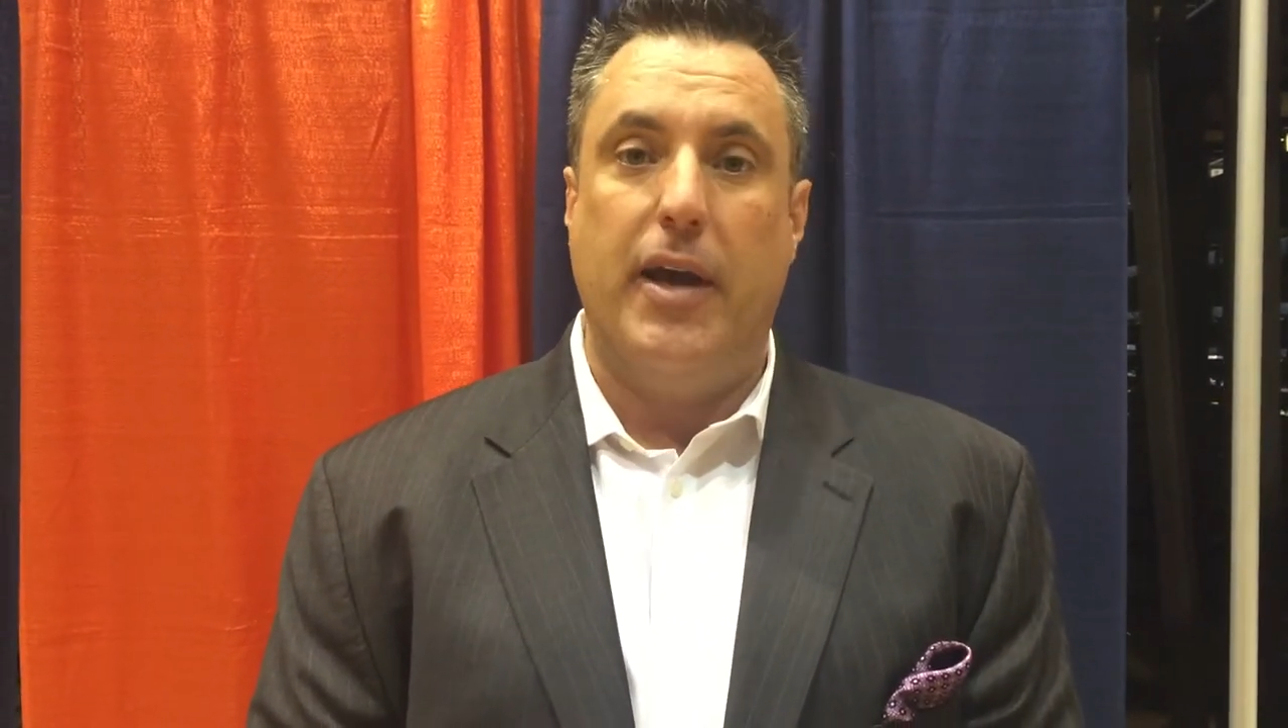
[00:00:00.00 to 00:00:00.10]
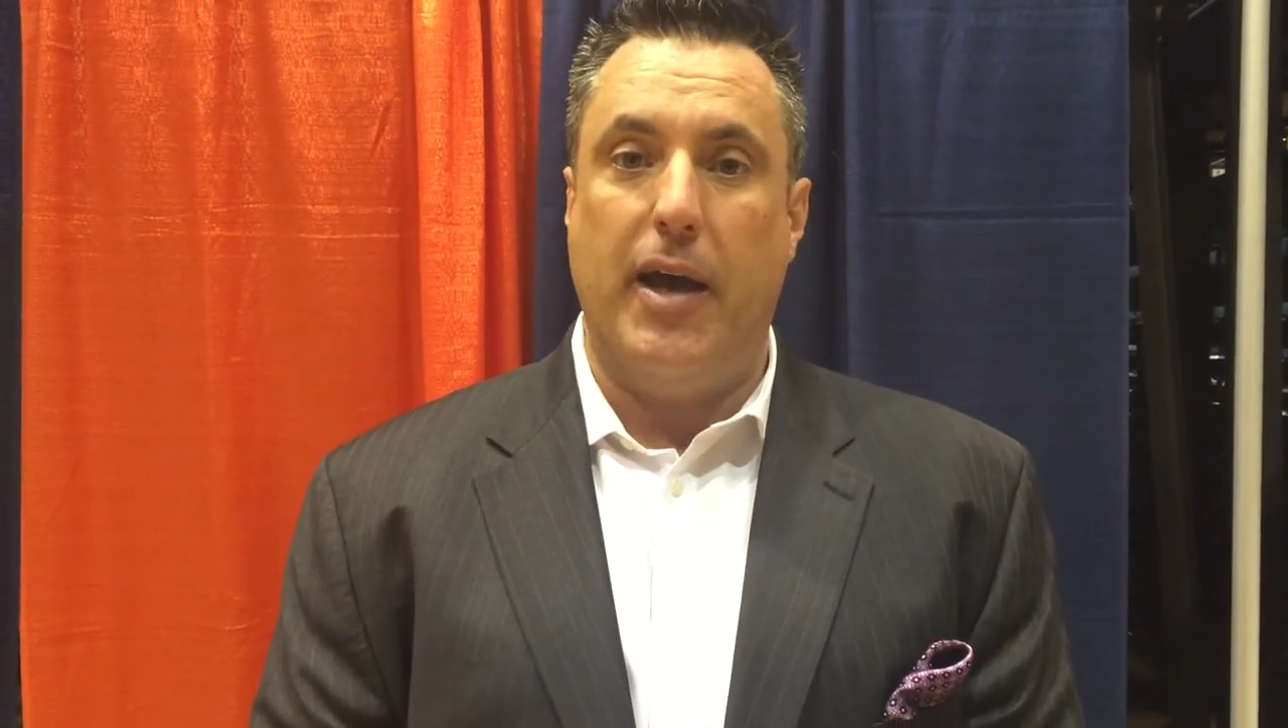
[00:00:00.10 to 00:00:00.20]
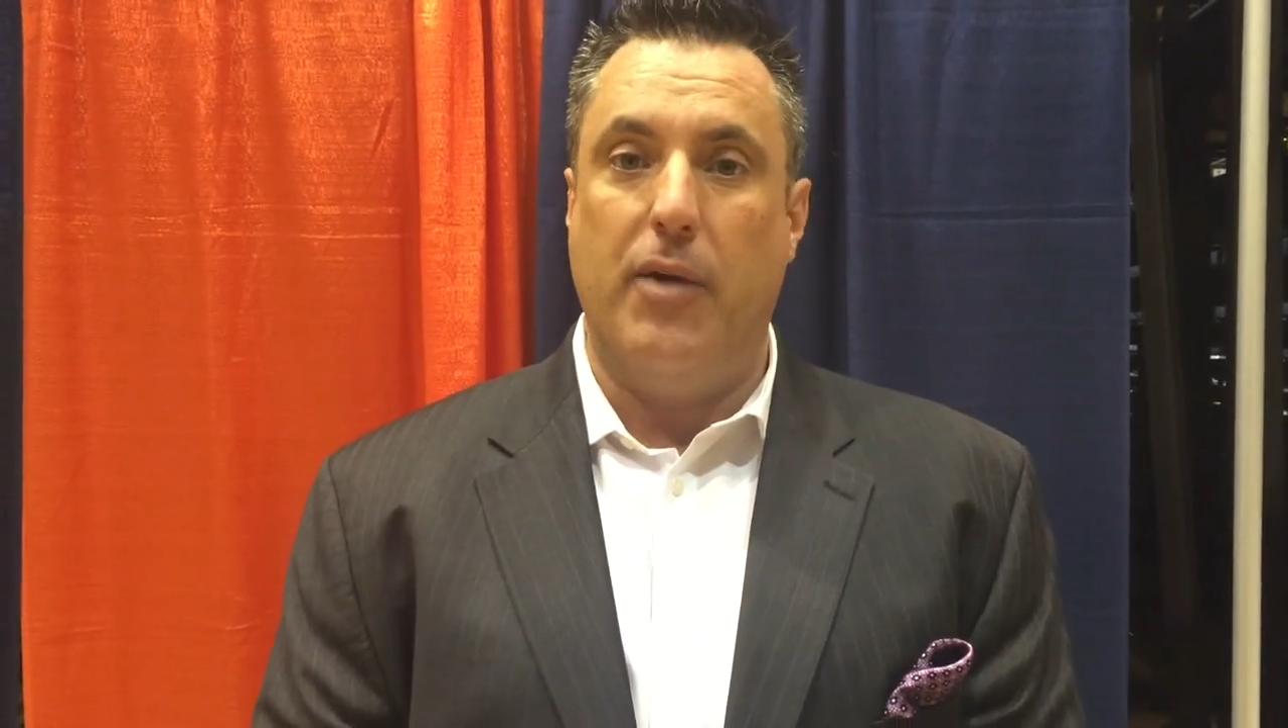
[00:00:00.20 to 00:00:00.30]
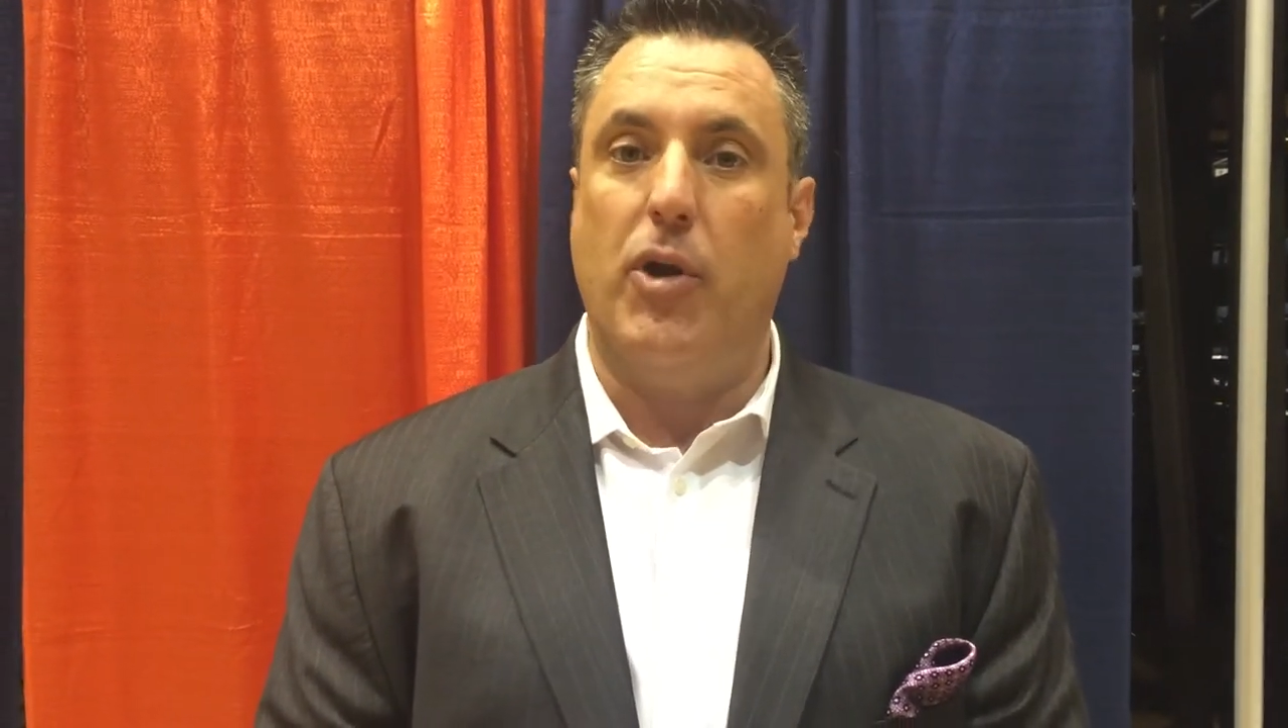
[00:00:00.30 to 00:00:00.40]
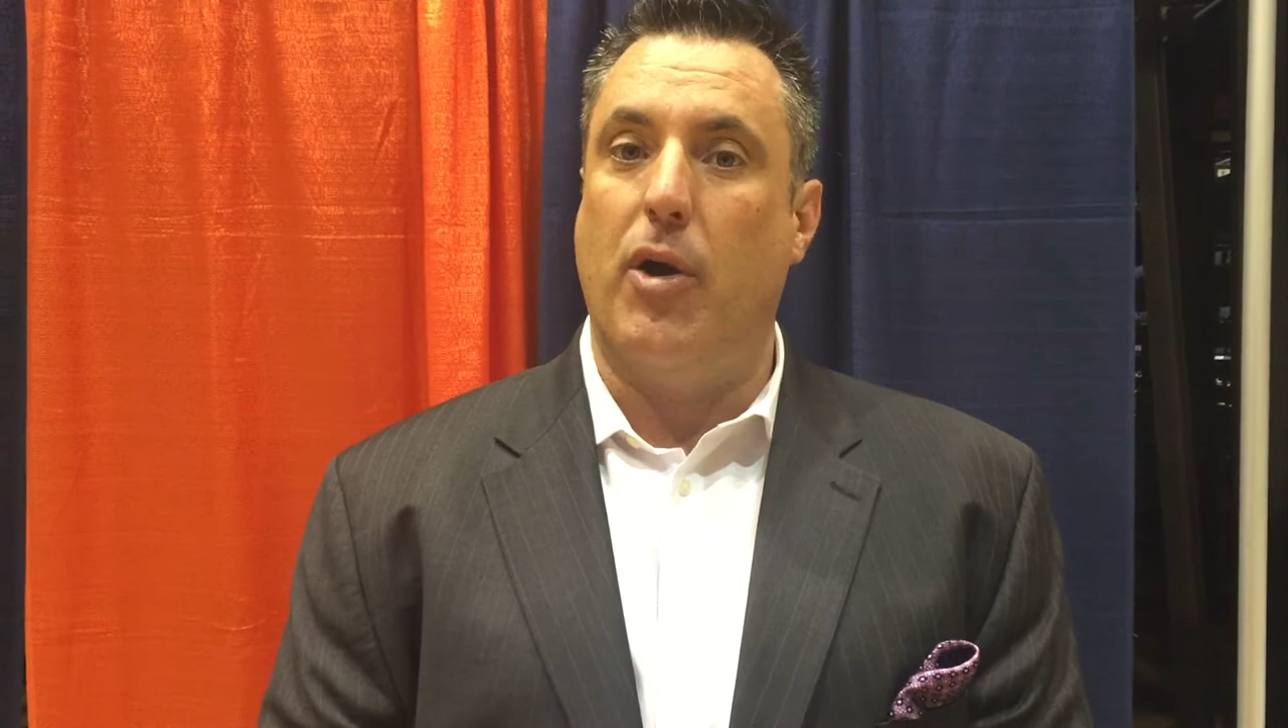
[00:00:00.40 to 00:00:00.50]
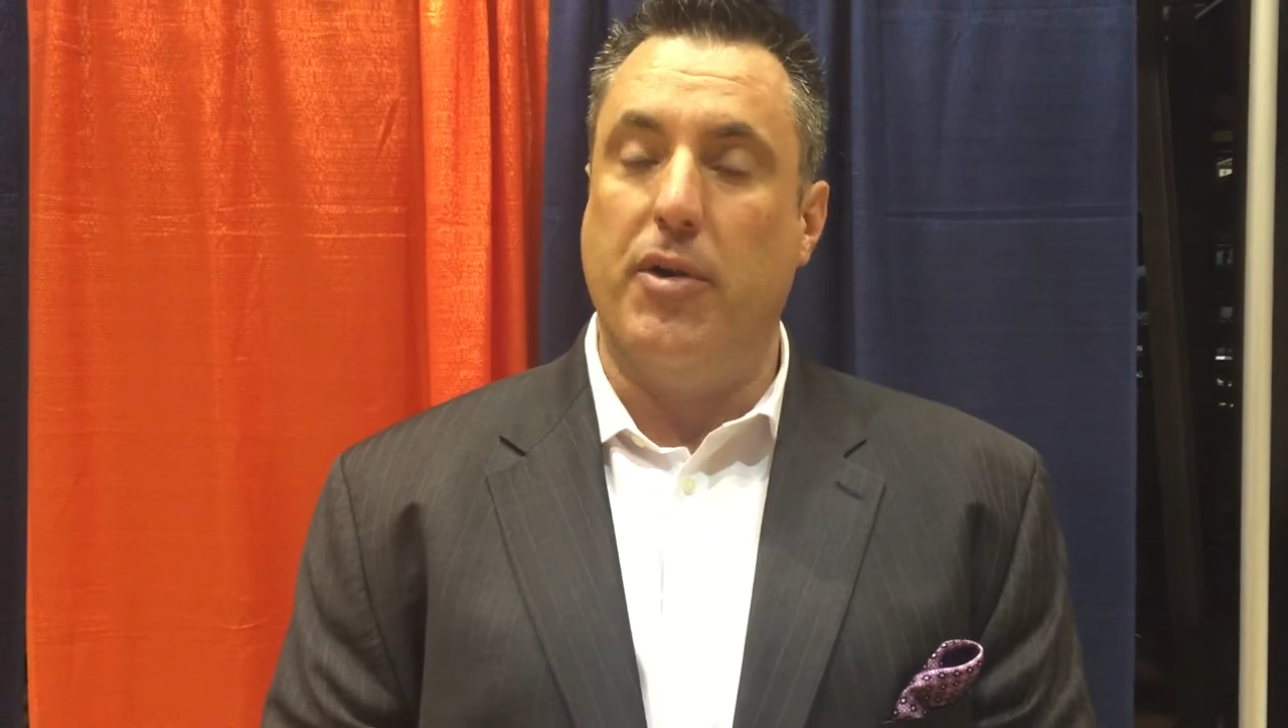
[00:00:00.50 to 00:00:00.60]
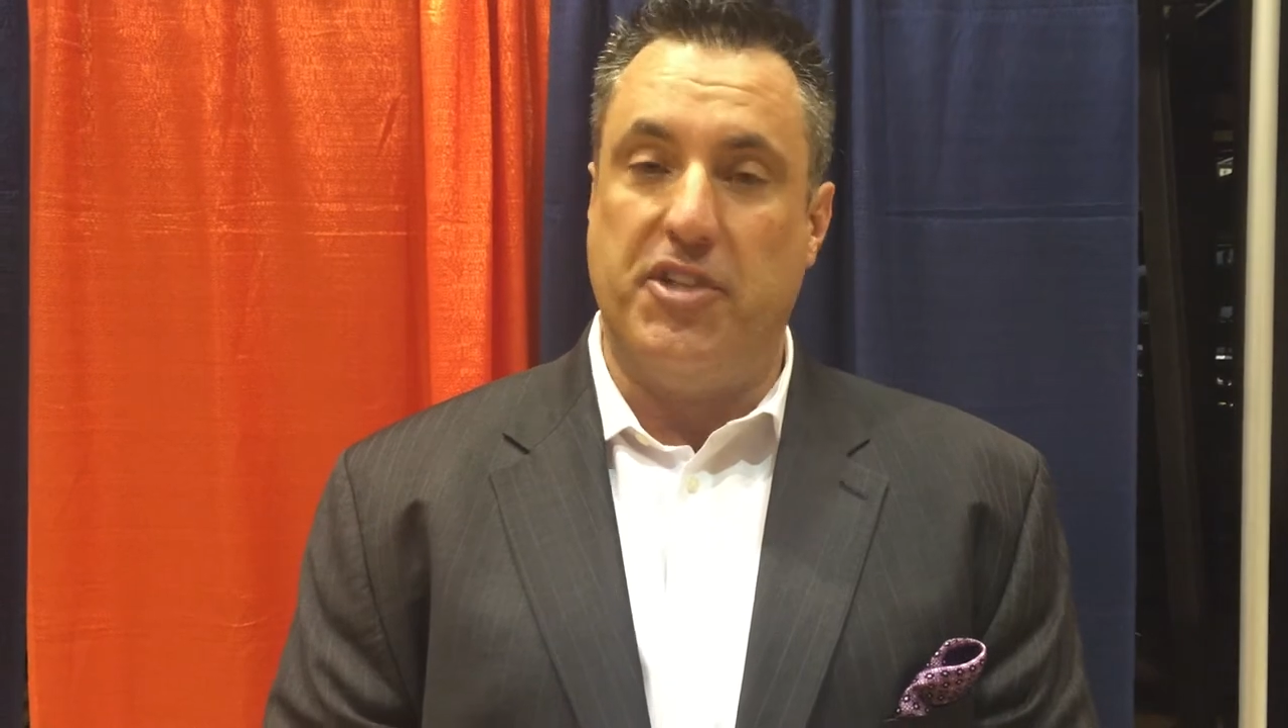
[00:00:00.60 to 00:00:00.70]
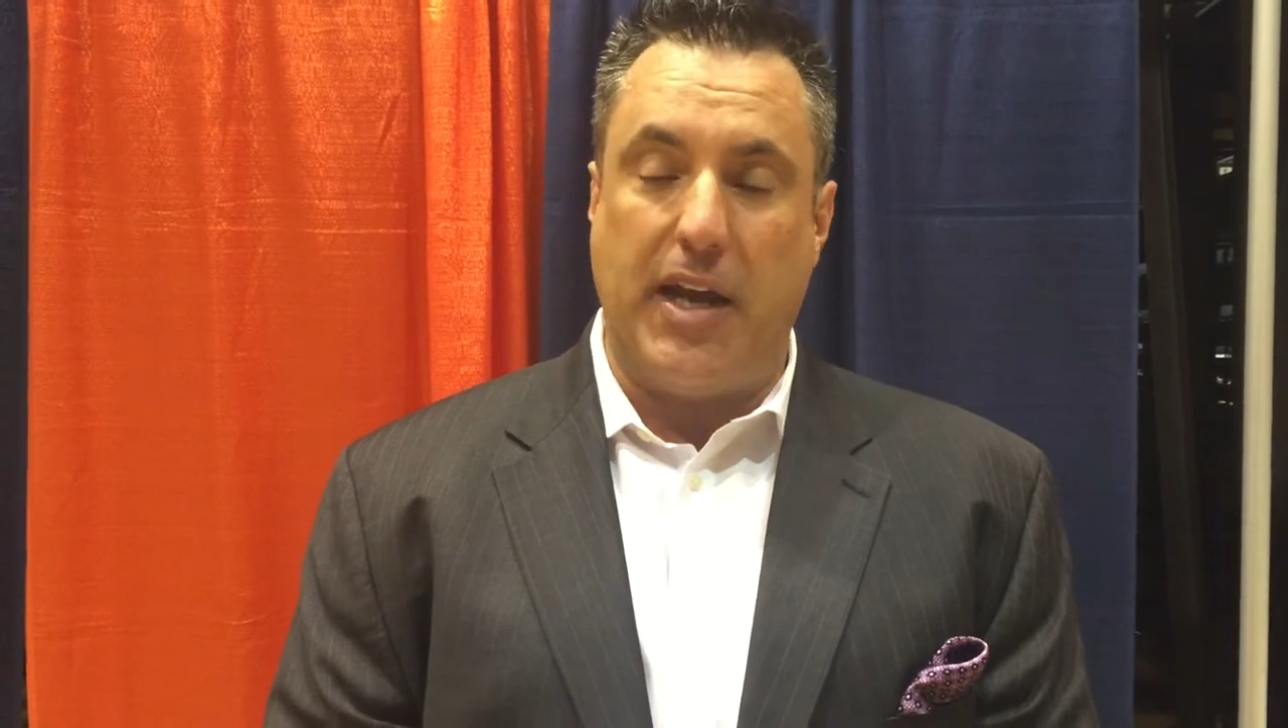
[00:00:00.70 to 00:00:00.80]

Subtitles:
And we were able to